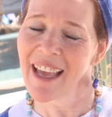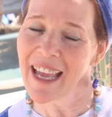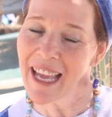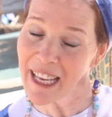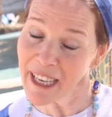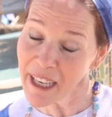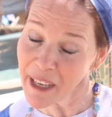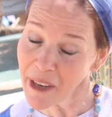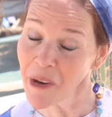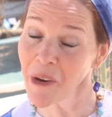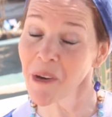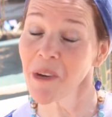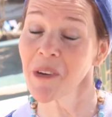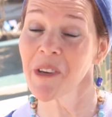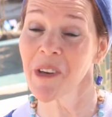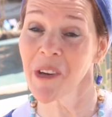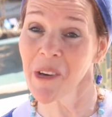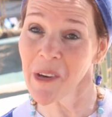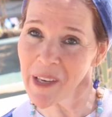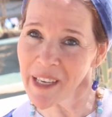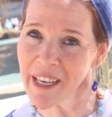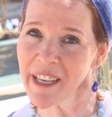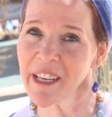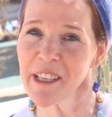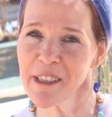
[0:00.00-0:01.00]
And I heard
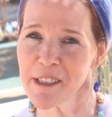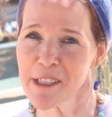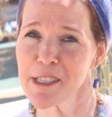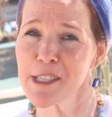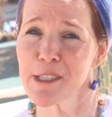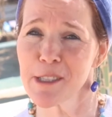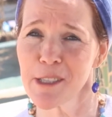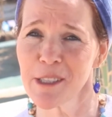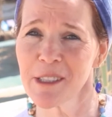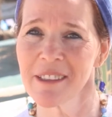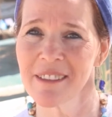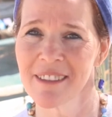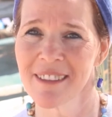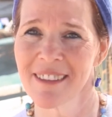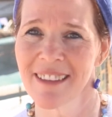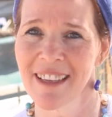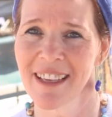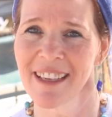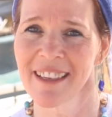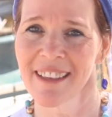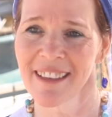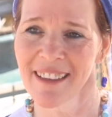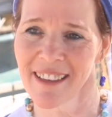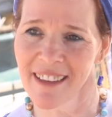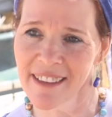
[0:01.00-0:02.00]
her and I understood,
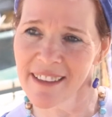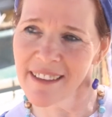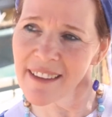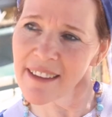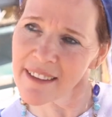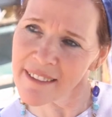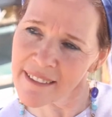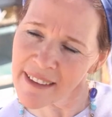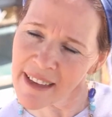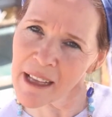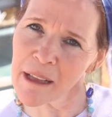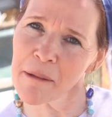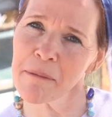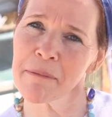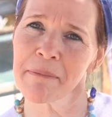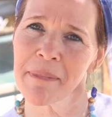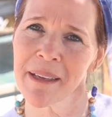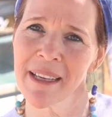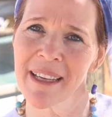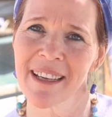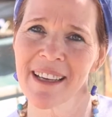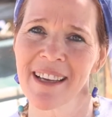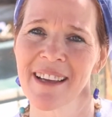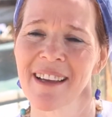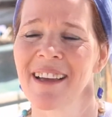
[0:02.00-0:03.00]
and it helped
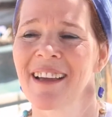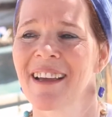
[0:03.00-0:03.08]
me.